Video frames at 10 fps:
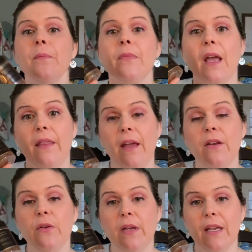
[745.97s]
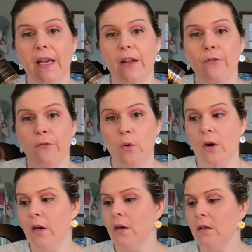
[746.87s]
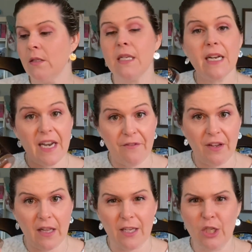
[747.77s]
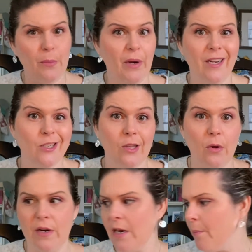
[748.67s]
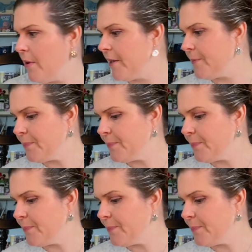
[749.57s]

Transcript: and then you can get it for significantly cheaper. And I just loaded up on it.